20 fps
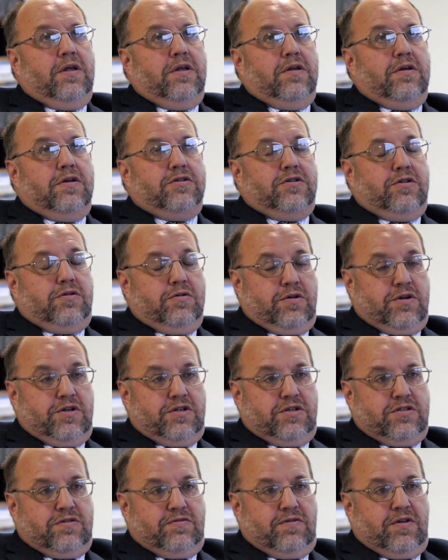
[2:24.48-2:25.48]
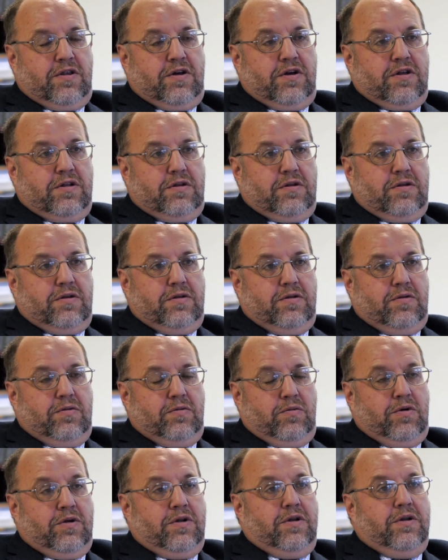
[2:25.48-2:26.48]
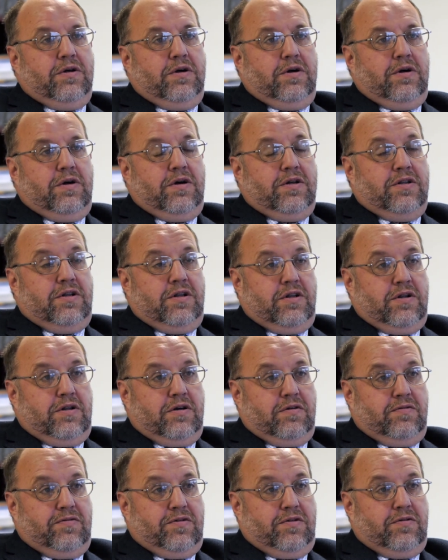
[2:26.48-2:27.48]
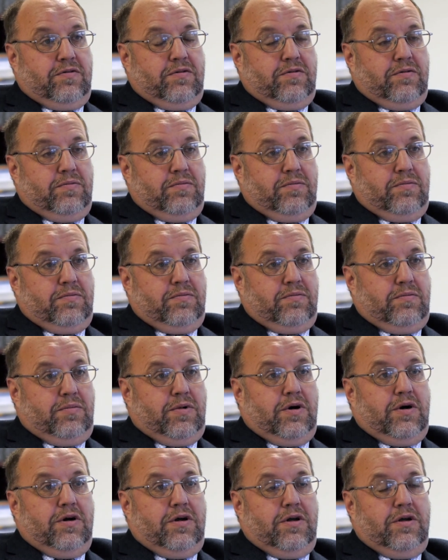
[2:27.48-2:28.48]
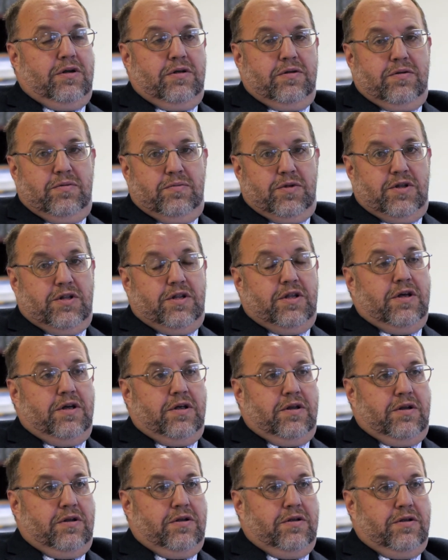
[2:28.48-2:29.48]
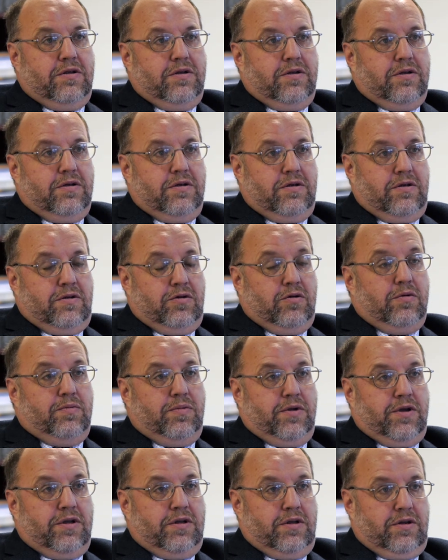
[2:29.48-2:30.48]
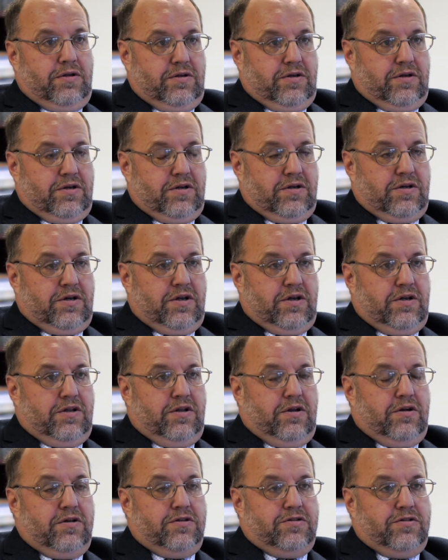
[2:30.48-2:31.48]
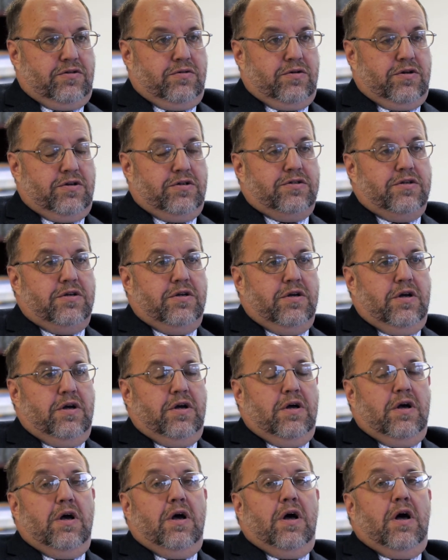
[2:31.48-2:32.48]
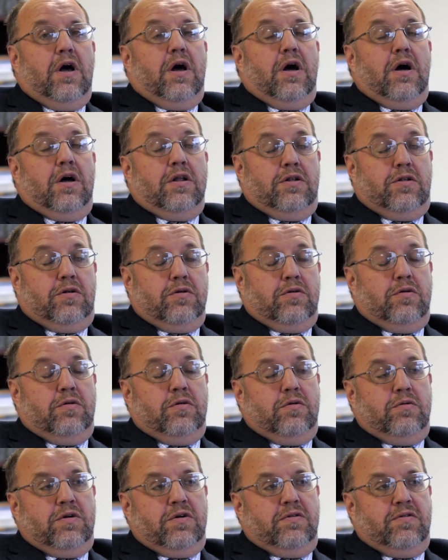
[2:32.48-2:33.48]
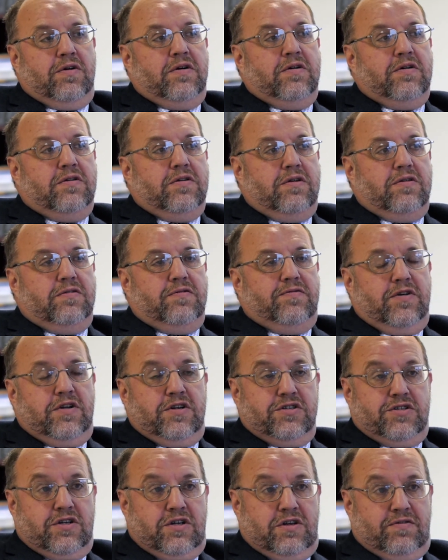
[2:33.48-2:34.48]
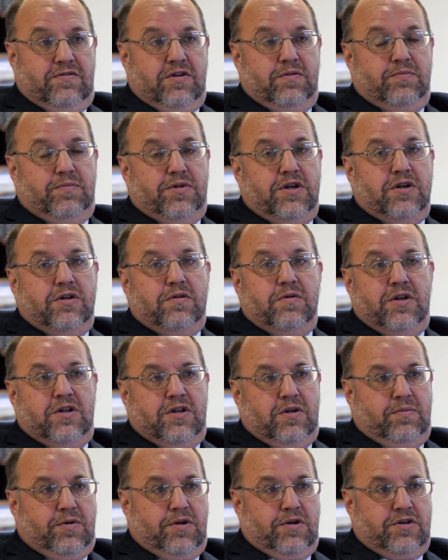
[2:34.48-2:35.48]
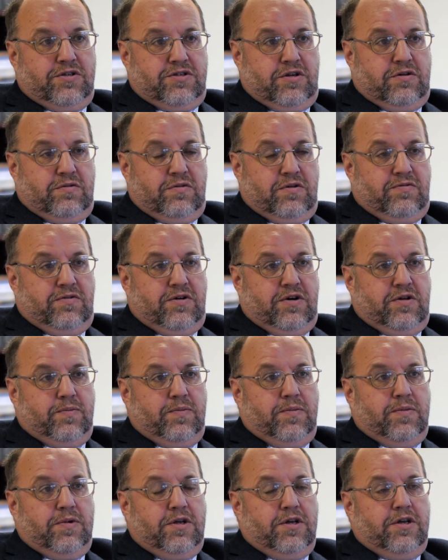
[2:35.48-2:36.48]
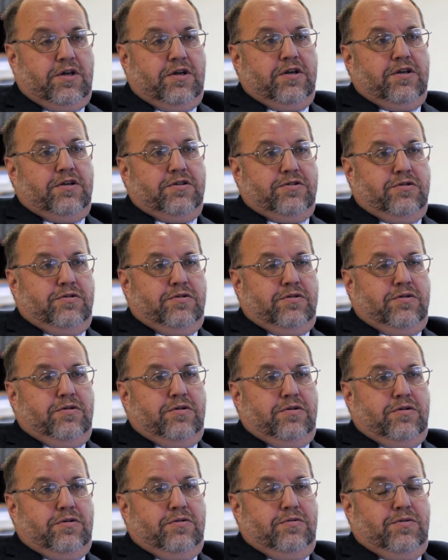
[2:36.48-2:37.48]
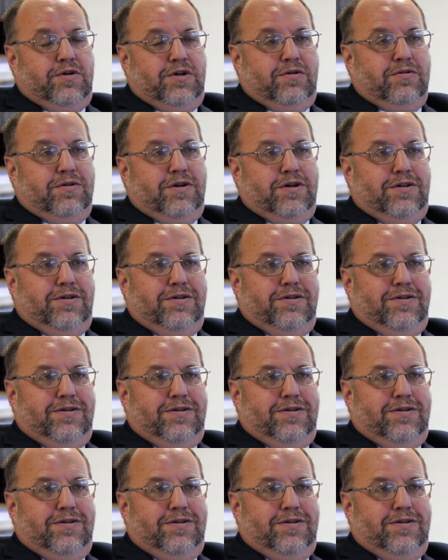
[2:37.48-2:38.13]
There's two reasons for that. One, I didn't have to buy, maintain and operate grain drying storage. And two, we have a fairly significant potato enterprise on our farm, so we could get